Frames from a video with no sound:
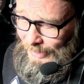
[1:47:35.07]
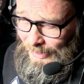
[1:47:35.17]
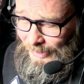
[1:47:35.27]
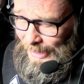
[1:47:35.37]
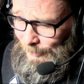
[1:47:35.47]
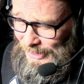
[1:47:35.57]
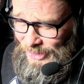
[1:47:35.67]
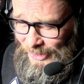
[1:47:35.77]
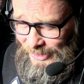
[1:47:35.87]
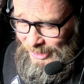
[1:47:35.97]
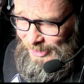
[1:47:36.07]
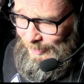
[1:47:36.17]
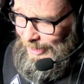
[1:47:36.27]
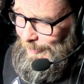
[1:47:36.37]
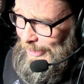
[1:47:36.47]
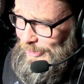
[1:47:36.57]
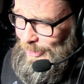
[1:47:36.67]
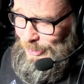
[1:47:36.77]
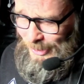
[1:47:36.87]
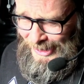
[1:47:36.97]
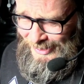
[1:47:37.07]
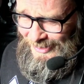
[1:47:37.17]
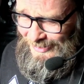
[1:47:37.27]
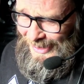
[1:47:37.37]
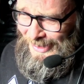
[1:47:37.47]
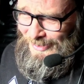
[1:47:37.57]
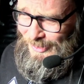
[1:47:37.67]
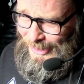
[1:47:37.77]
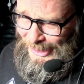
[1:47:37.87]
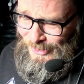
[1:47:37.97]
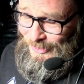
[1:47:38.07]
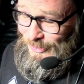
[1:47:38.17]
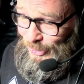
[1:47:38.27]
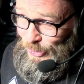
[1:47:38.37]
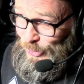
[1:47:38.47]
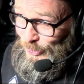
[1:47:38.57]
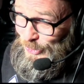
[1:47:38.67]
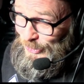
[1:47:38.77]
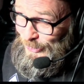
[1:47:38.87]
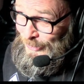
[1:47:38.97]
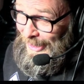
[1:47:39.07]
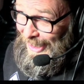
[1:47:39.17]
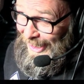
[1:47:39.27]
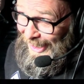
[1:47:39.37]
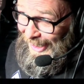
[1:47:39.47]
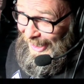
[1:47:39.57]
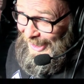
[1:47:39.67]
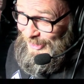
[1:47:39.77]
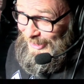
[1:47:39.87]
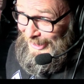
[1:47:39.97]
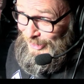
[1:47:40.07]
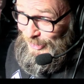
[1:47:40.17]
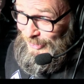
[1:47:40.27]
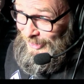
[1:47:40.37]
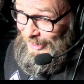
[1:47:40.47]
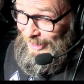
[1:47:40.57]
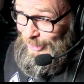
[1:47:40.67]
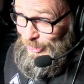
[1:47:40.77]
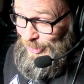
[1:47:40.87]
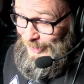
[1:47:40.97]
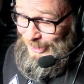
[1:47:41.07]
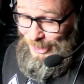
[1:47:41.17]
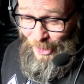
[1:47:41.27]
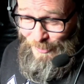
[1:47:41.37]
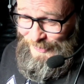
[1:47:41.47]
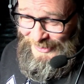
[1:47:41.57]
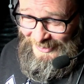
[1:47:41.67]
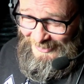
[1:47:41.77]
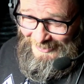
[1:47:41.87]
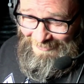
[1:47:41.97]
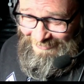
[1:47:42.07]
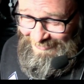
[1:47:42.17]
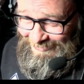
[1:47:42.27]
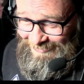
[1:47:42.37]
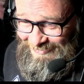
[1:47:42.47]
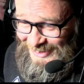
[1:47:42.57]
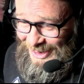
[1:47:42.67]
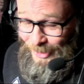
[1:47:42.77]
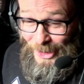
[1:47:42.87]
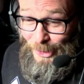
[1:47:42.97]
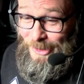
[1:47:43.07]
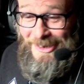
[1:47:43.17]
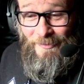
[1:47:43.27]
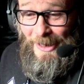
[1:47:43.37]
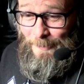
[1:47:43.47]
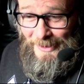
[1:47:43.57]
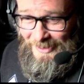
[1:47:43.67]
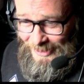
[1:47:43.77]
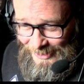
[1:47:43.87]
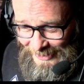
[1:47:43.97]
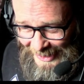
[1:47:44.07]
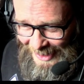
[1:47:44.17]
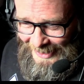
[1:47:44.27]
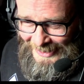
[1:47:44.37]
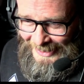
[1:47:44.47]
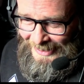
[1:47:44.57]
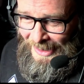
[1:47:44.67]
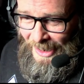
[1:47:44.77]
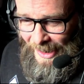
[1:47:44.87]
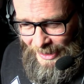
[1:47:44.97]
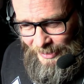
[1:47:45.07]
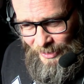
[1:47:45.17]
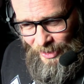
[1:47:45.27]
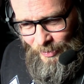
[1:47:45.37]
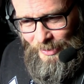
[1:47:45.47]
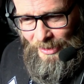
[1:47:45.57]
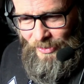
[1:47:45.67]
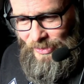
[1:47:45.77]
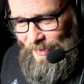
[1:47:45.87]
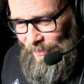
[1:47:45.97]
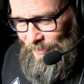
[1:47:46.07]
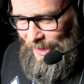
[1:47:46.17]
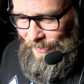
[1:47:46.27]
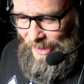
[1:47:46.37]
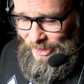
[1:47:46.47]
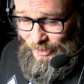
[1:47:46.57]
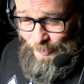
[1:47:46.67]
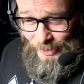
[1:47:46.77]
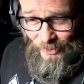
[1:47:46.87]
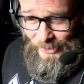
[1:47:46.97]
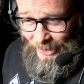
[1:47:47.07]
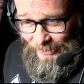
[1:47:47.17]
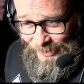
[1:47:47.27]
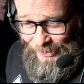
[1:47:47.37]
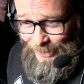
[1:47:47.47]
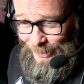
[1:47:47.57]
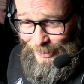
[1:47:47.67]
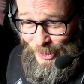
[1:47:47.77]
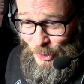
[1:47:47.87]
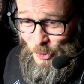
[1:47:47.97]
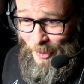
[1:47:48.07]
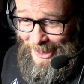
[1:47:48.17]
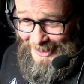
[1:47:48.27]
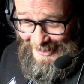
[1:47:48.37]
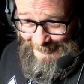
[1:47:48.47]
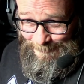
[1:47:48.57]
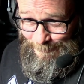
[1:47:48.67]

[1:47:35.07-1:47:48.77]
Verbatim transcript: It might turn into something about social isolation, social isolation during COVID. You know, it could develop into that idea. It can go in lots of different directions, but you're the artist, you can curate it.